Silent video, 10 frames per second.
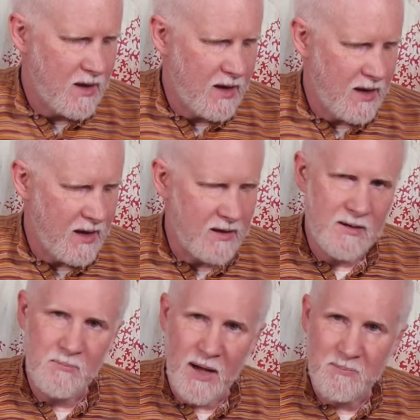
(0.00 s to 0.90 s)
And
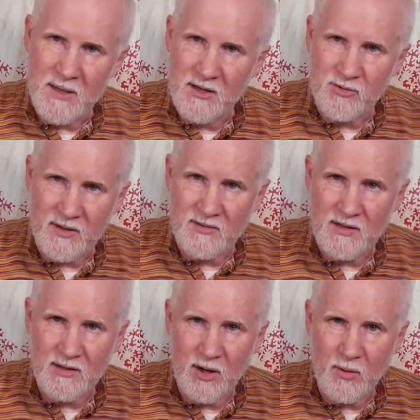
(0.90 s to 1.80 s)
it might be interesting
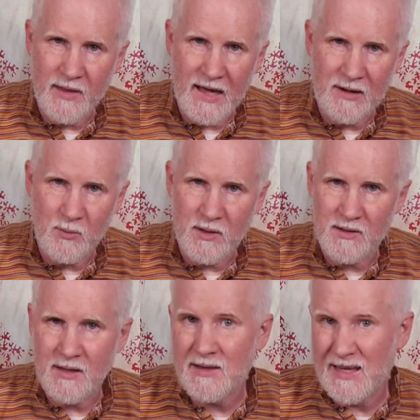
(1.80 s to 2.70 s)
to know that
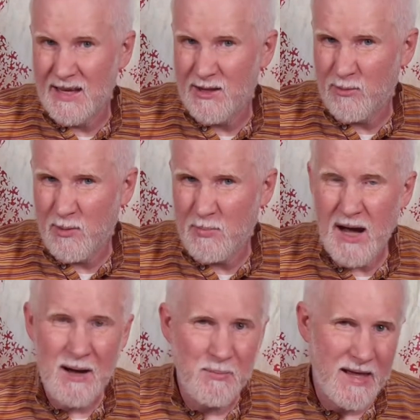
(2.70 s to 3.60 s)
when in the
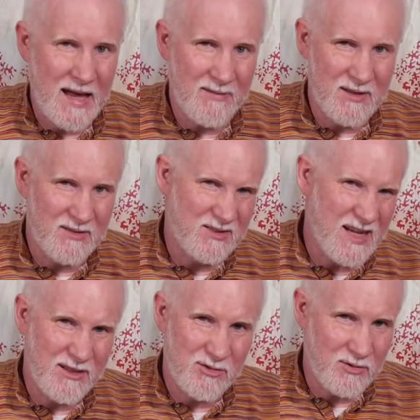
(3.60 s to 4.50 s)
rabab they have these
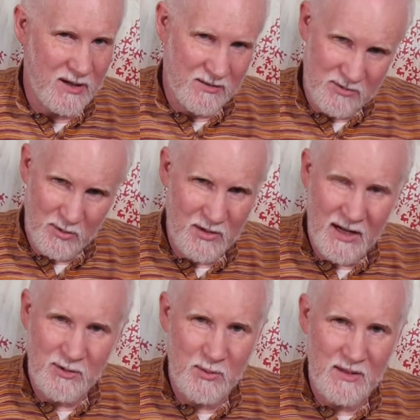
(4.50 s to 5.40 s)
gut strings, so you're
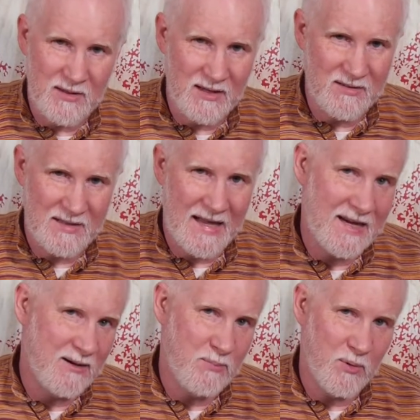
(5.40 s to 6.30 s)
not doing any
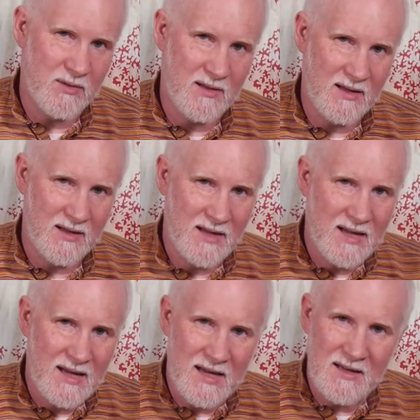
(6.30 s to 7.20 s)
sliding, but with the
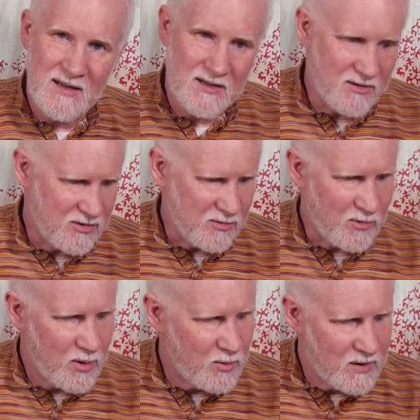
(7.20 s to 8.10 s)
Indian
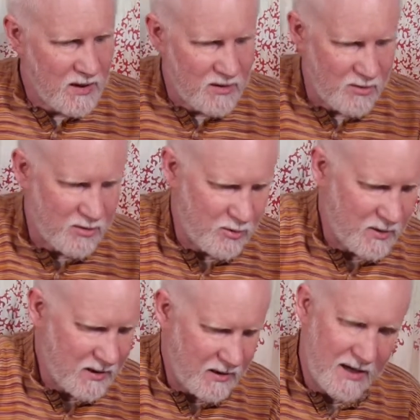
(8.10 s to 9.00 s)
Sarod you're
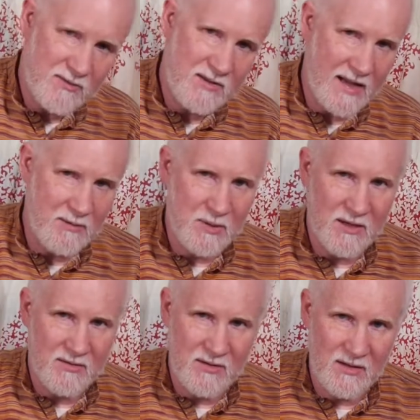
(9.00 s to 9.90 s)
doing a lot of sliding
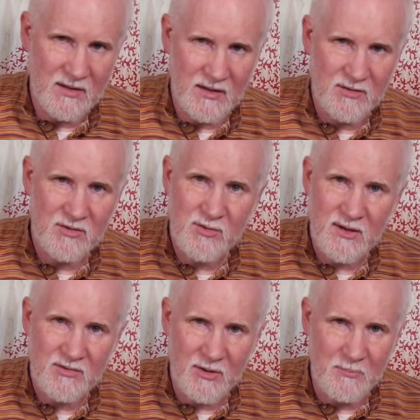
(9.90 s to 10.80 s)
because the
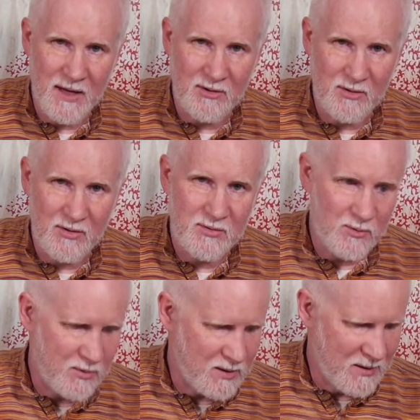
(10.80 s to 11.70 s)
strings are metal, so
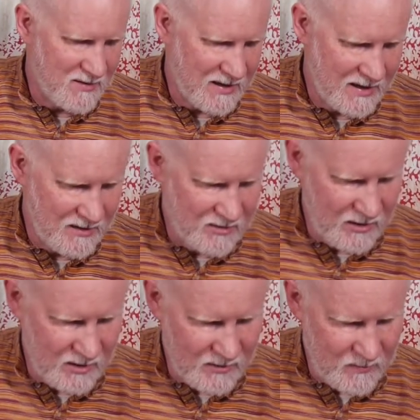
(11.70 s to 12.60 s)
it really makes that
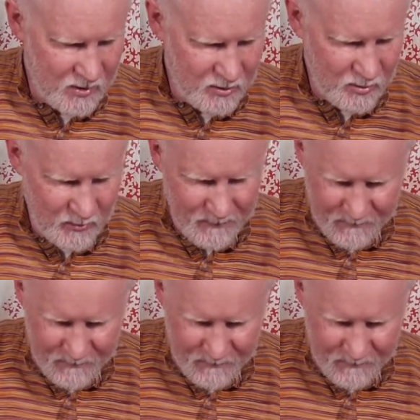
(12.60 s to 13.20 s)
easy to do.